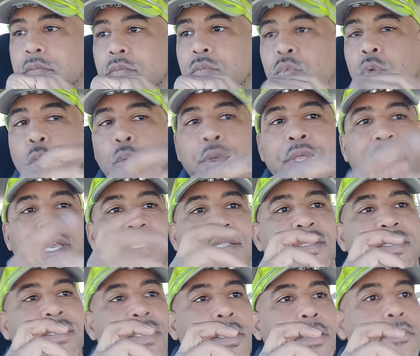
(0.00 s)
what we
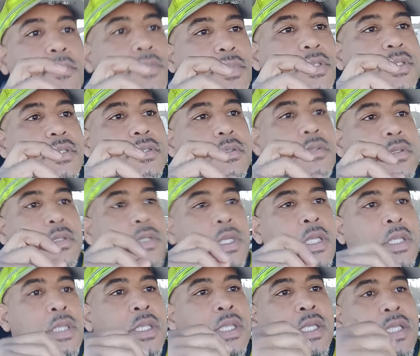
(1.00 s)
accept
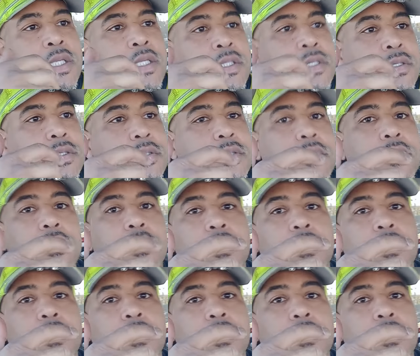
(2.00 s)
in these